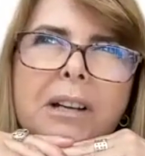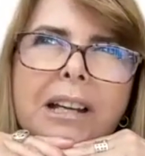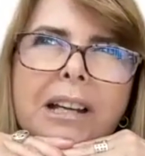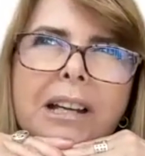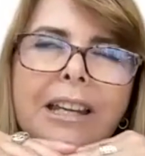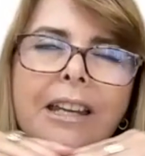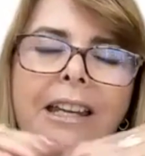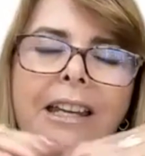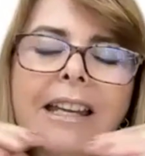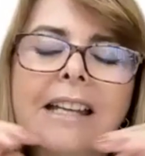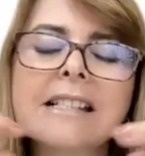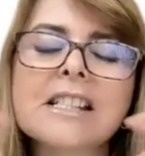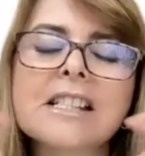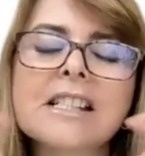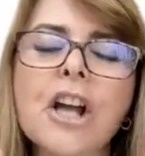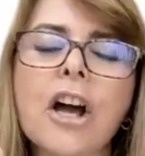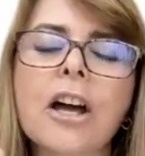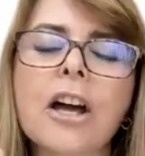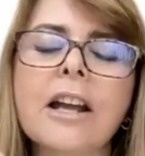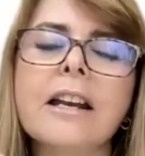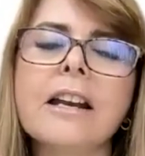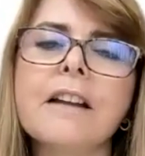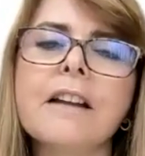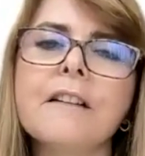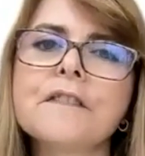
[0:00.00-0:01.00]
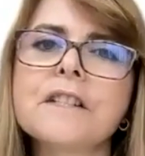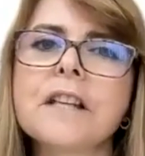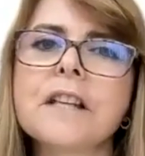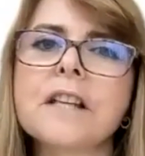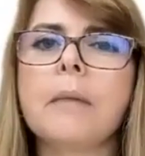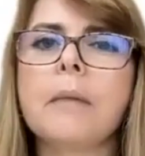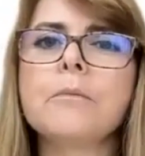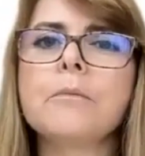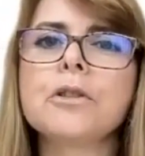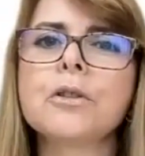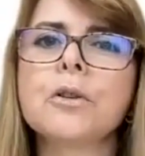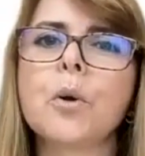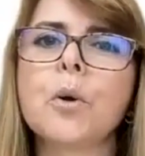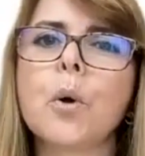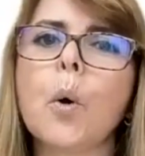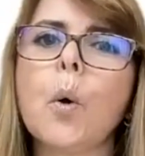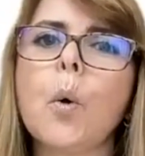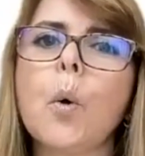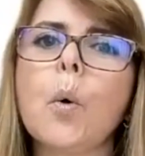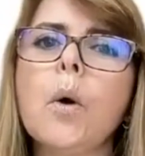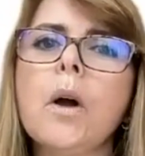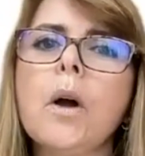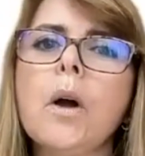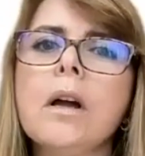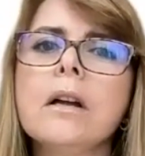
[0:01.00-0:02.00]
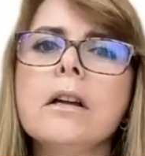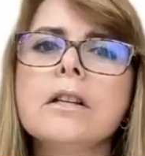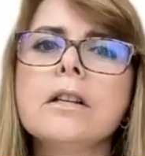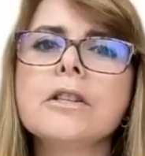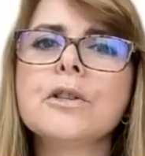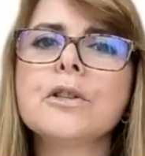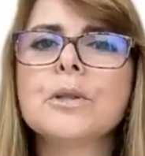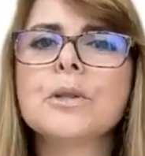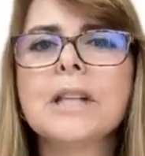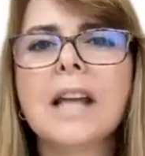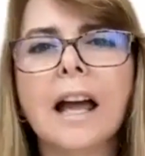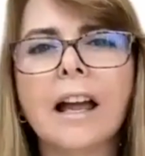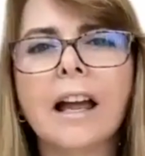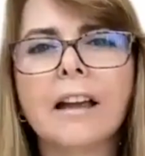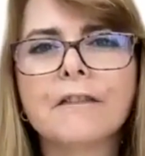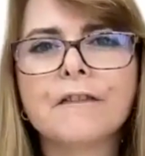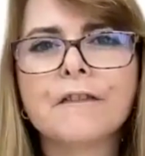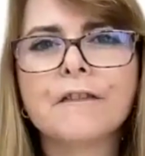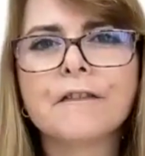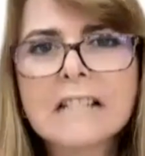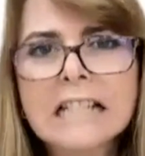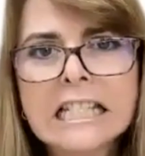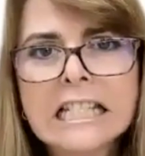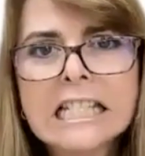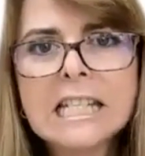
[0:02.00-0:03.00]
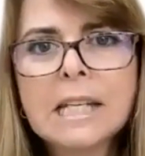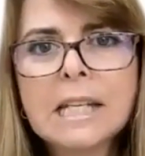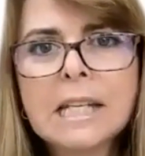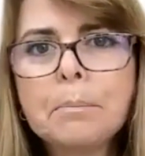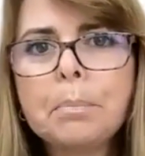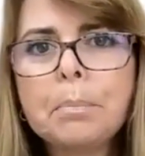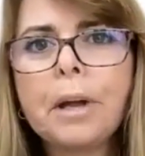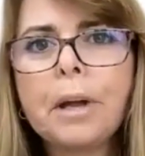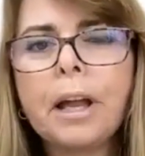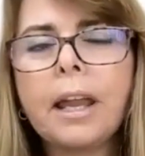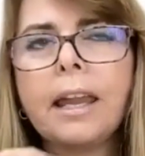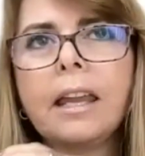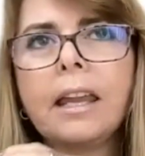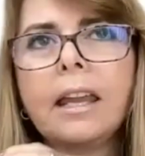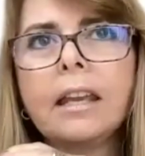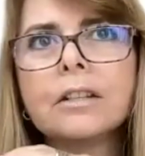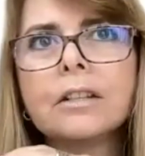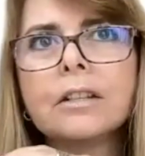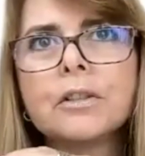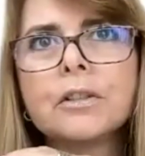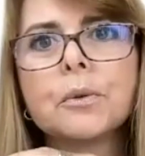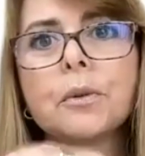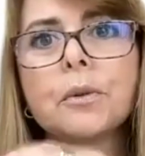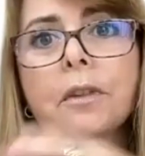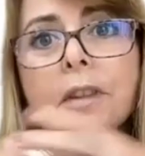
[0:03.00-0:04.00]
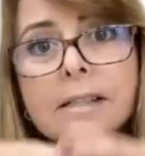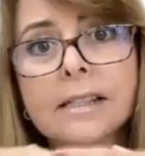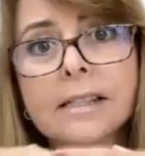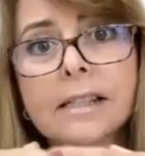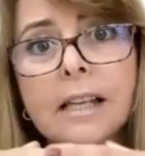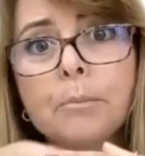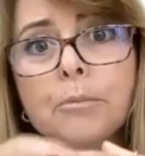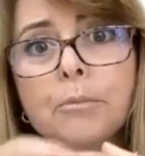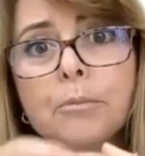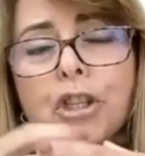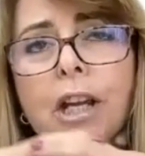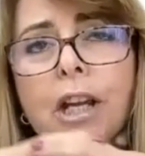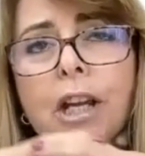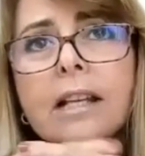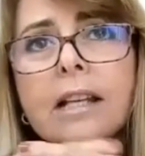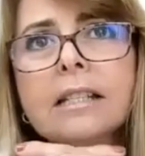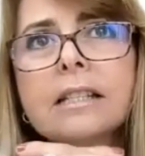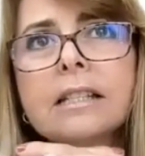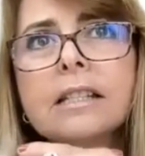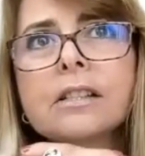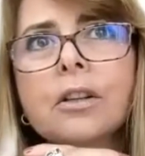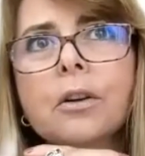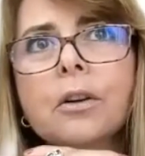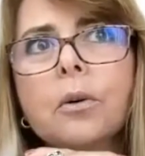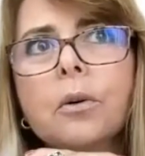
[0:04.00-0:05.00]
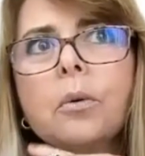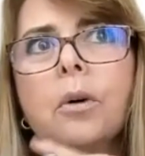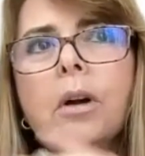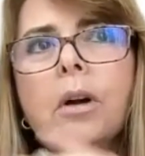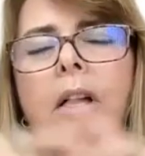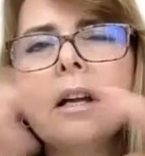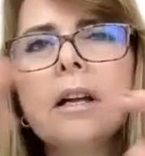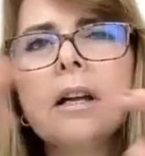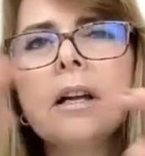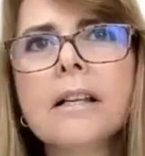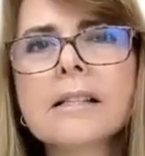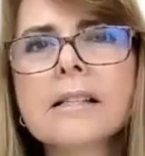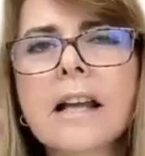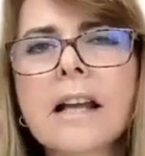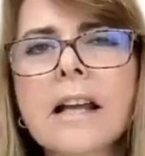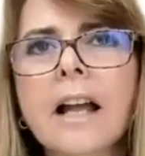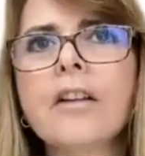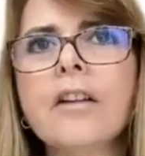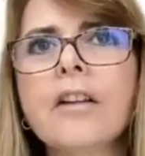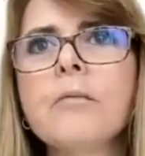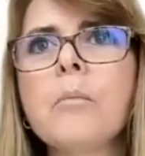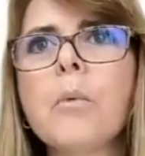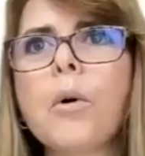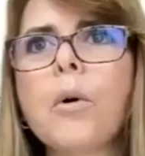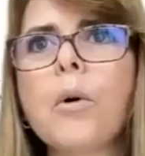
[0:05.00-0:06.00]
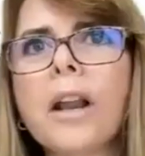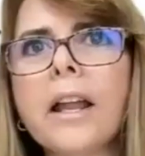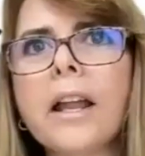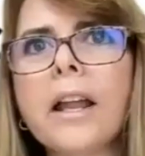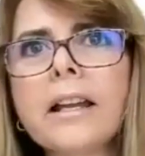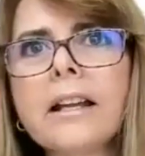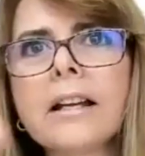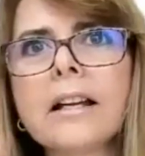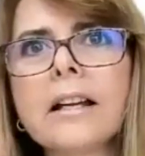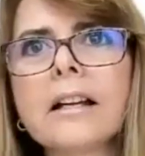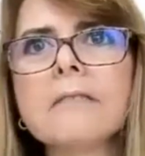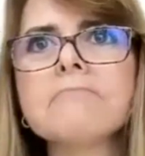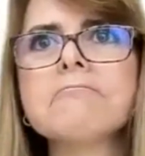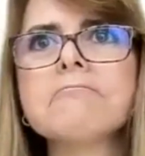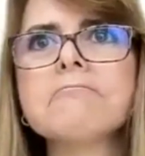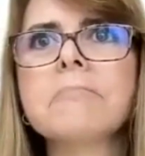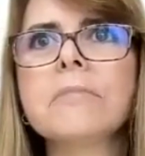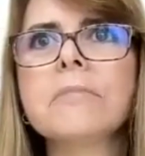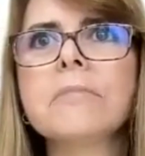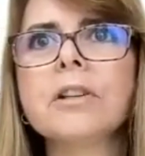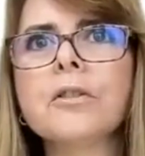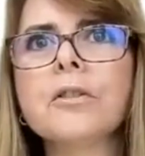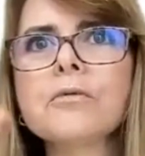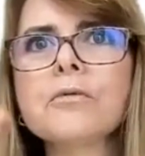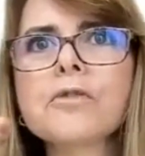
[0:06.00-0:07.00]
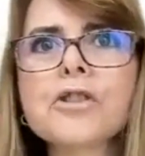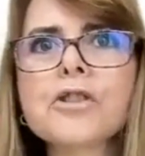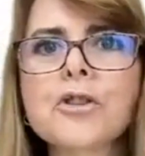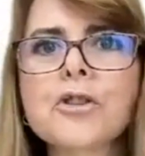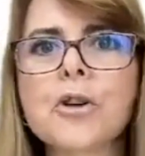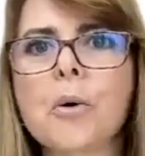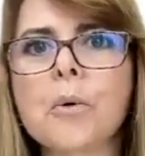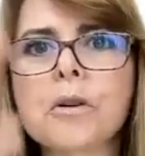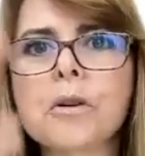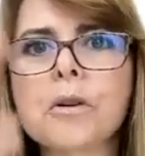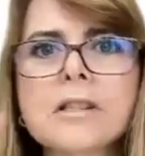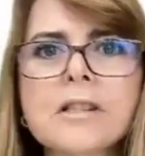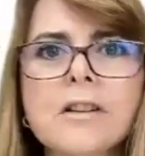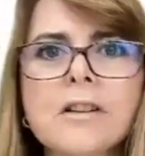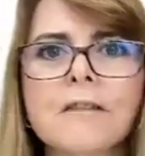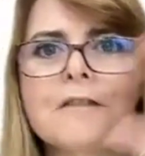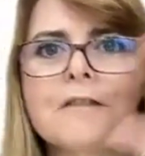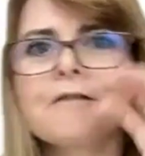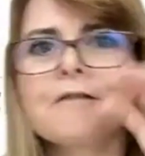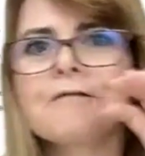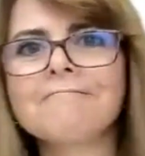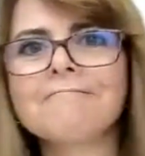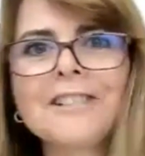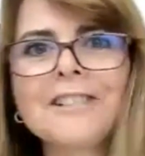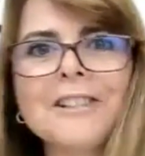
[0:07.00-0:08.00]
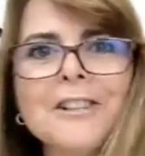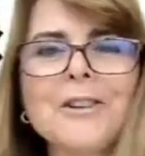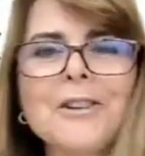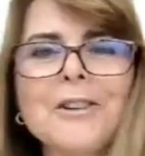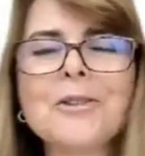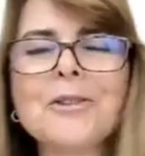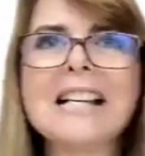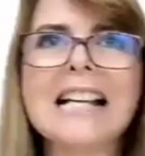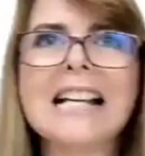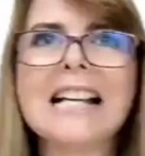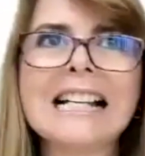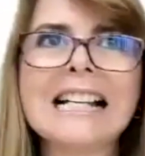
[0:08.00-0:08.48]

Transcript: it's not enough time to go to dive deep into the subject. So it's kind of more like, you know, strokes of, you know,